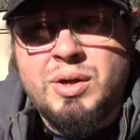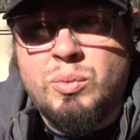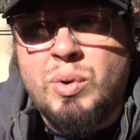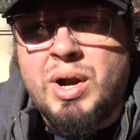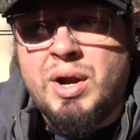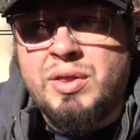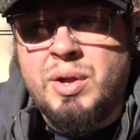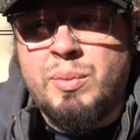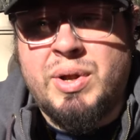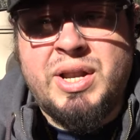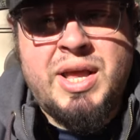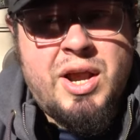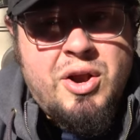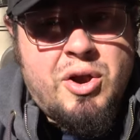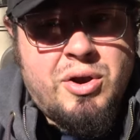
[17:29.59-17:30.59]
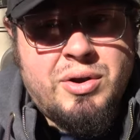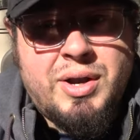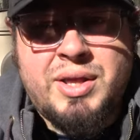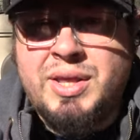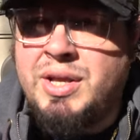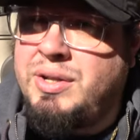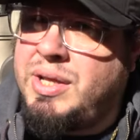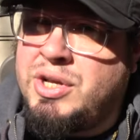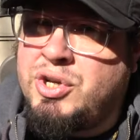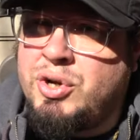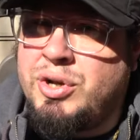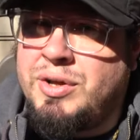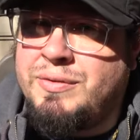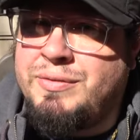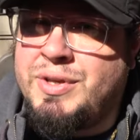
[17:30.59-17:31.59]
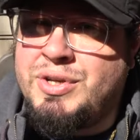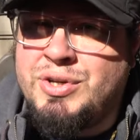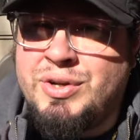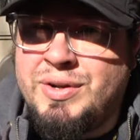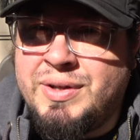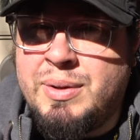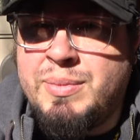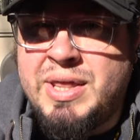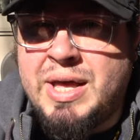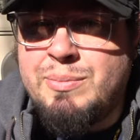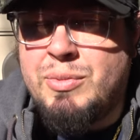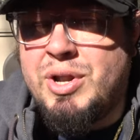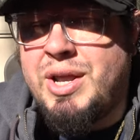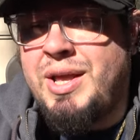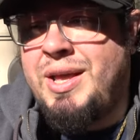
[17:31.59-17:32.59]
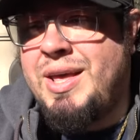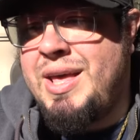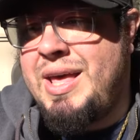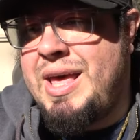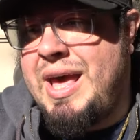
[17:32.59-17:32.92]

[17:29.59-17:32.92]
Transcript: where they went here and they shouldn't have. They shouldn't have given me that money.